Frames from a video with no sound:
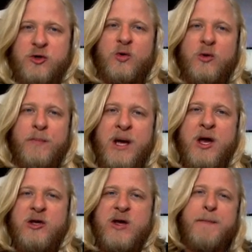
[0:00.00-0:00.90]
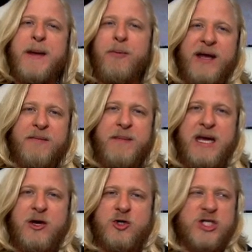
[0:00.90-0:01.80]
group, you have people like
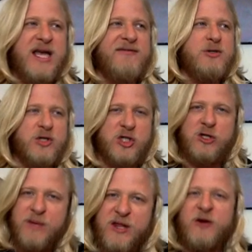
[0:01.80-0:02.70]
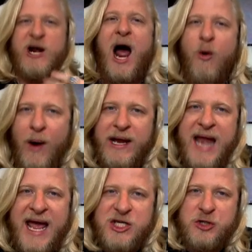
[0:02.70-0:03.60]
me who just have to assume that they're not white
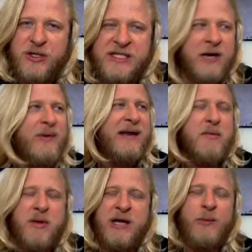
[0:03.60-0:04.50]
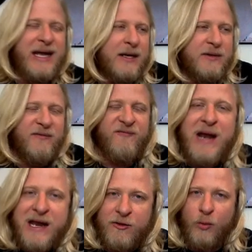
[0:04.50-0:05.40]
nationalists, and we end up
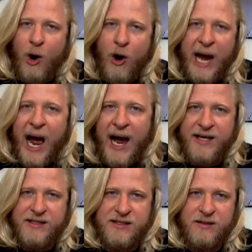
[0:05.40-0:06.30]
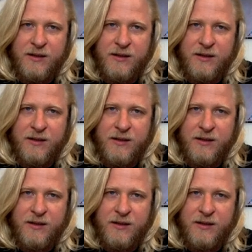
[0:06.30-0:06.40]
defending the wrong guys.